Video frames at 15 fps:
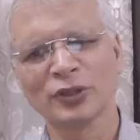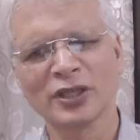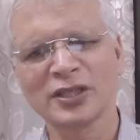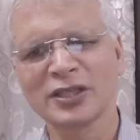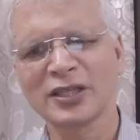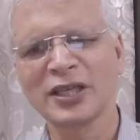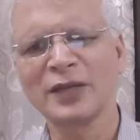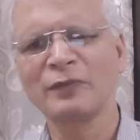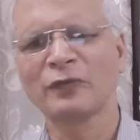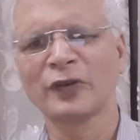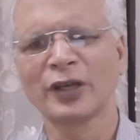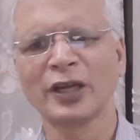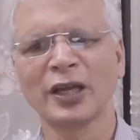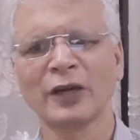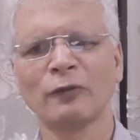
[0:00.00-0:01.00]
same
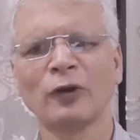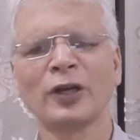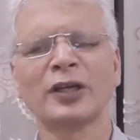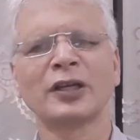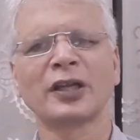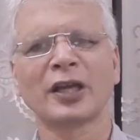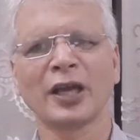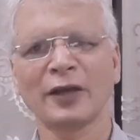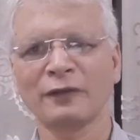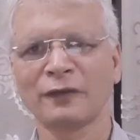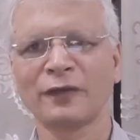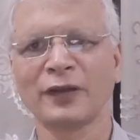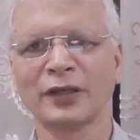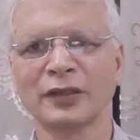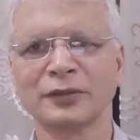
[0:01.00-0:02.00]
way avoid
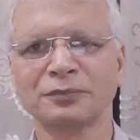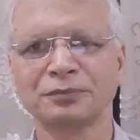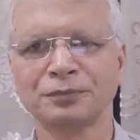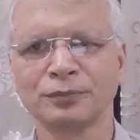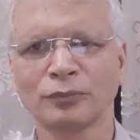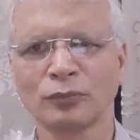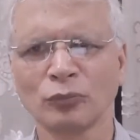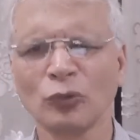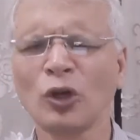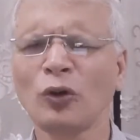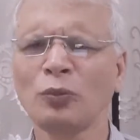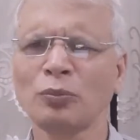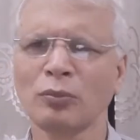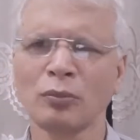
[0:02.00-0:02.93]
caffeine, though